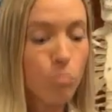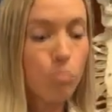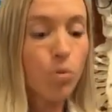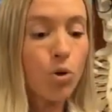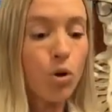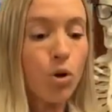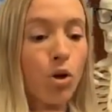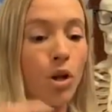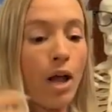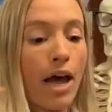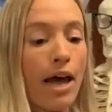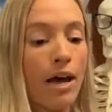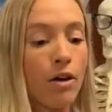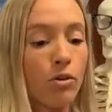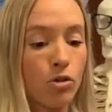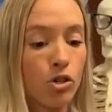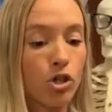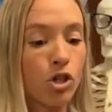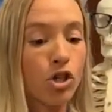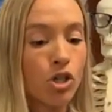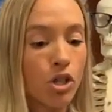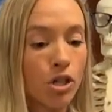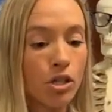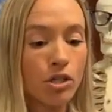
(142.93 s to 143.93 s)
pull
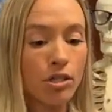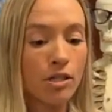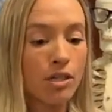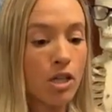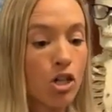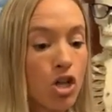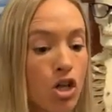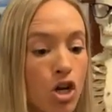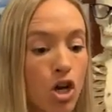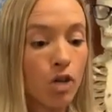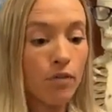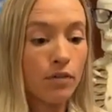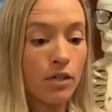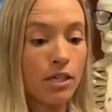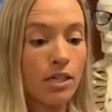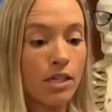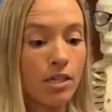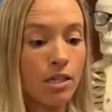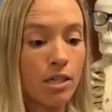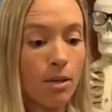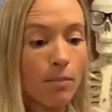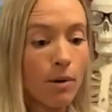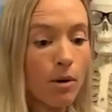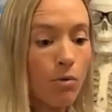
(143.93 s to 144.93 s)
out just the nervous
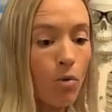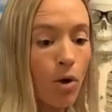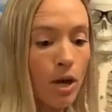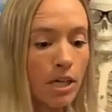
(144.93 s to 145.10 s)
system and